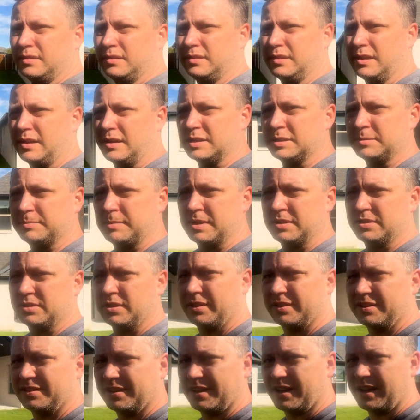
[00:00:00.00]
a lot of space
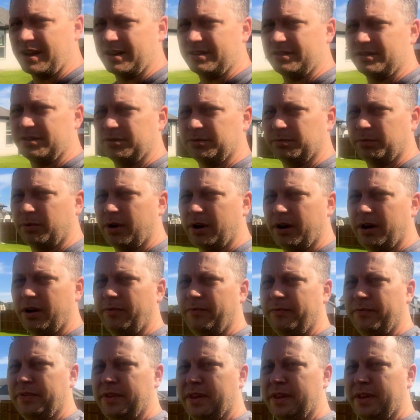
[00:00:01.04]
on the sides as well